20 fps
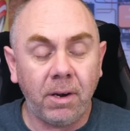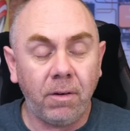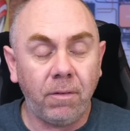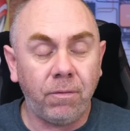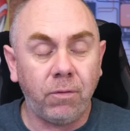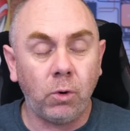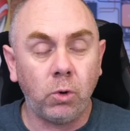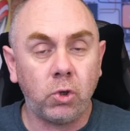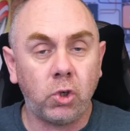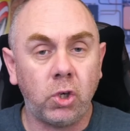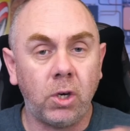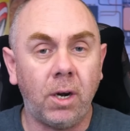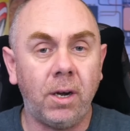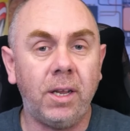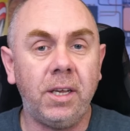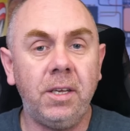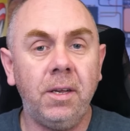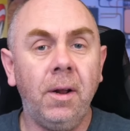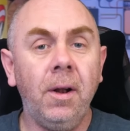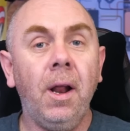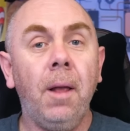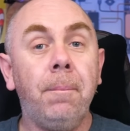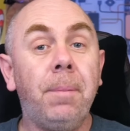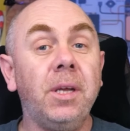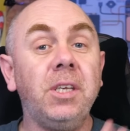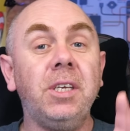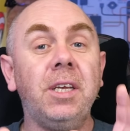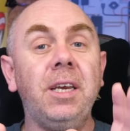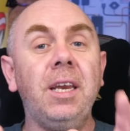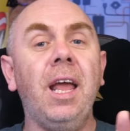unfortunately,
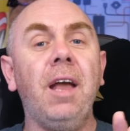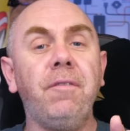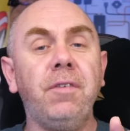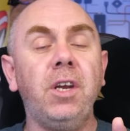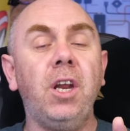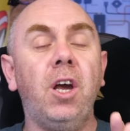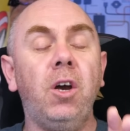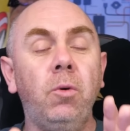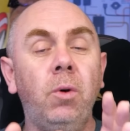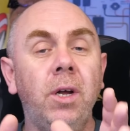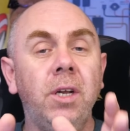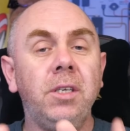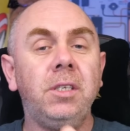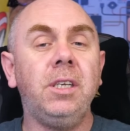but you never know.